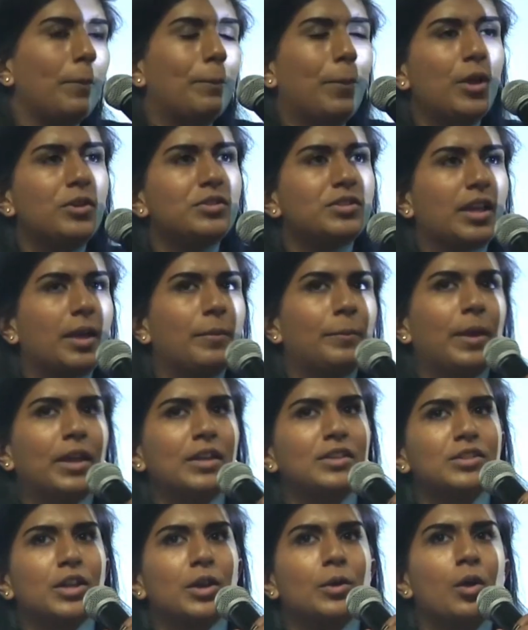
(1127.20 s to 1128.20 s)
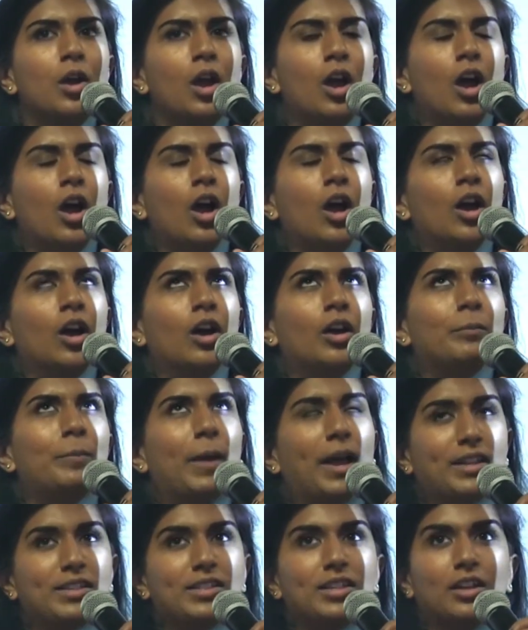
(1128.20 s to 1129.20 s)
Post-campaign, so
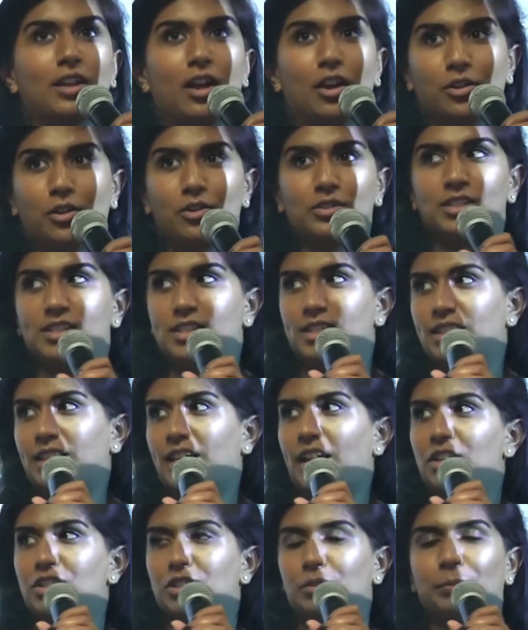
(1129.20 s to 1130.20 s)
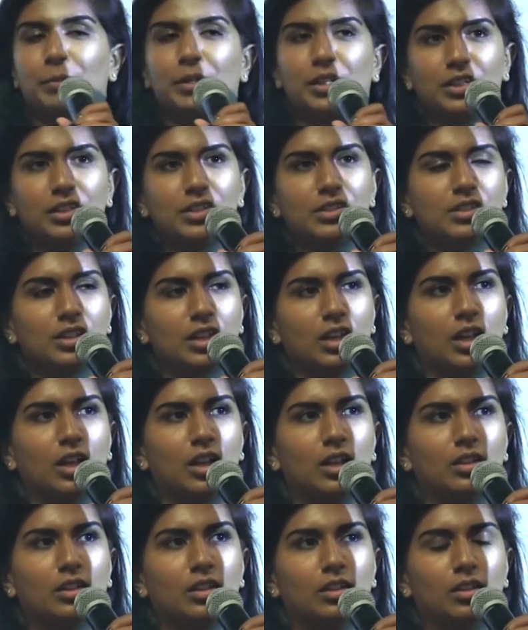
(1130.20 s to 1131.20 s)
back to our content syndication, because
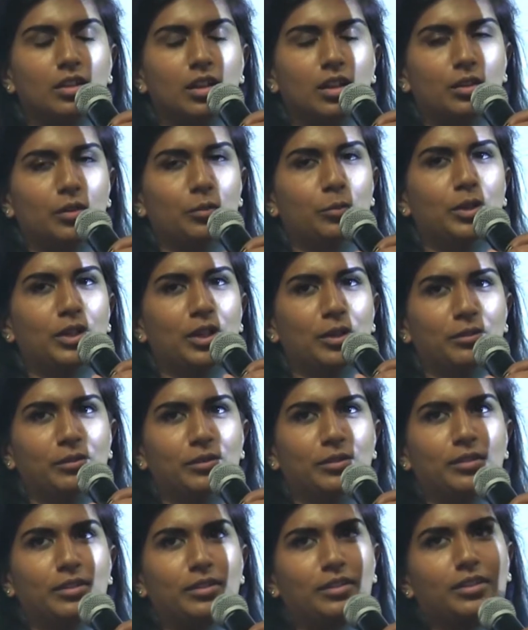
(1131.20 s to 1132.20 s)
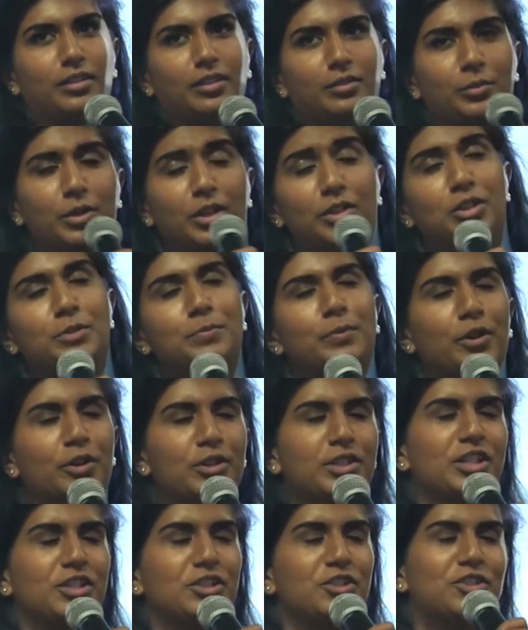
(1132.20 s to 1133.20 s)
we don't use
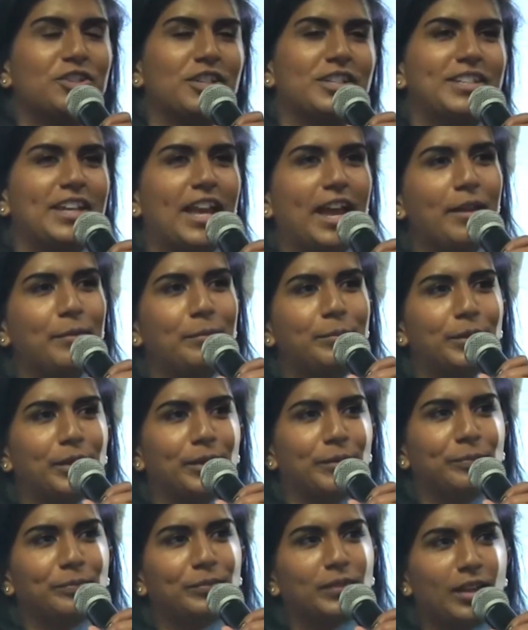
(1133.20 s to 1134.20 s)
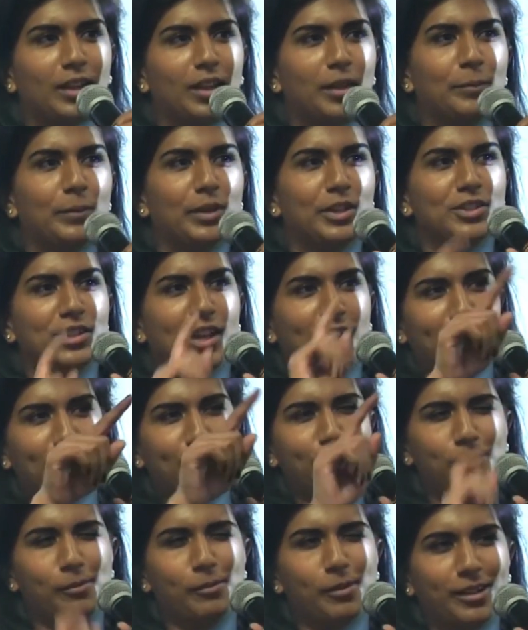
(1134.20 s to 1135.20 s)
priority just yet, but me and
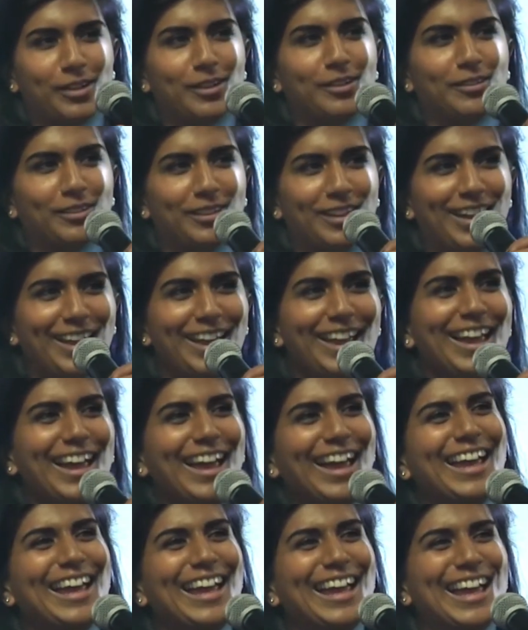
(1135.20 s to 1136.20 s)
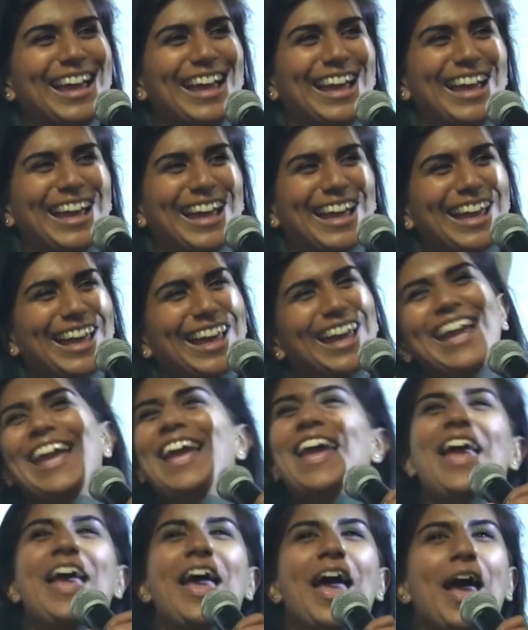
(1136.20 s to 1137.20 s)
Jackie were working on that.
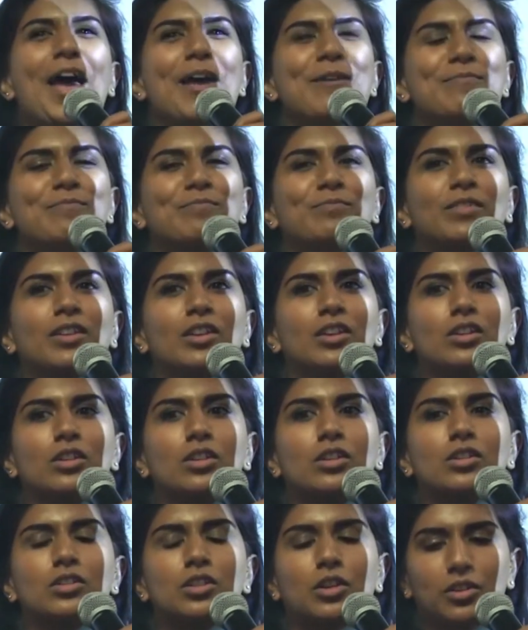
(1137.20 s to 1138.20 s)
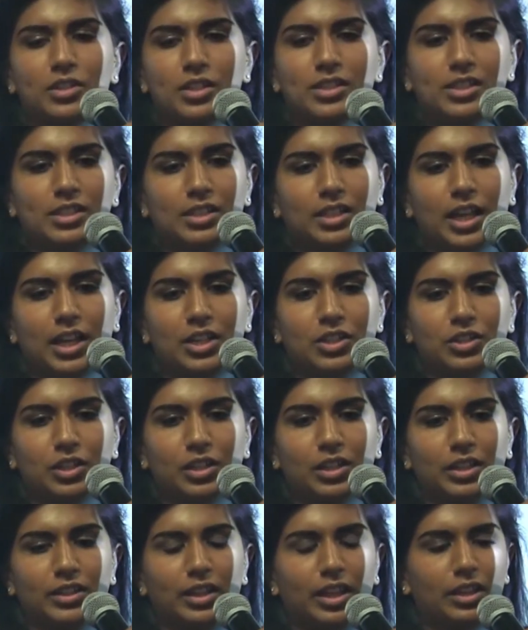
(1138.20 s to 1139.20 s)
So content
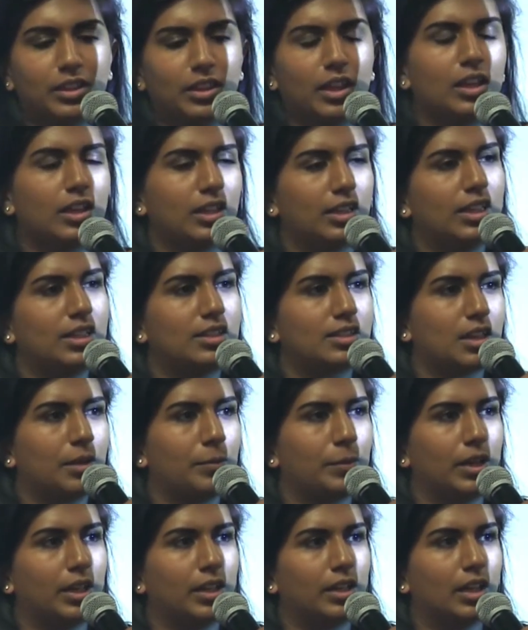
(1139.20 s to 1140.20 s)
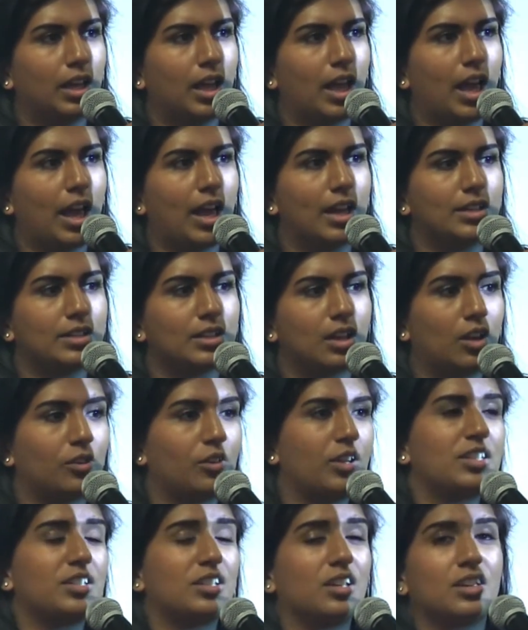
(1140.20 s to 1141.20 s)
syndication, the leads come in and our
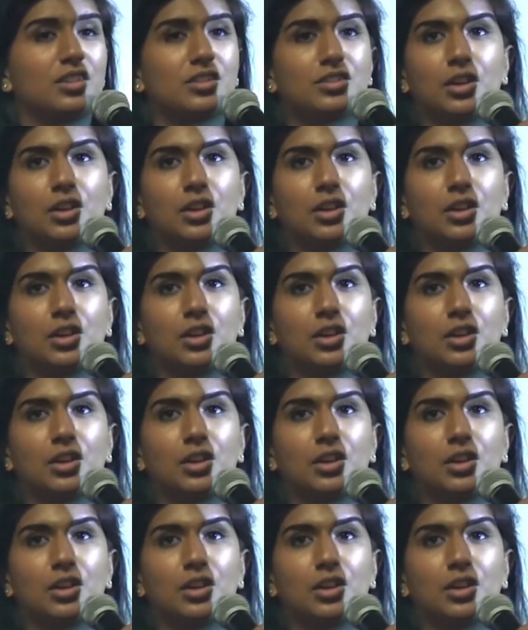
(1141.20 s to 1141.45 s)
SDRs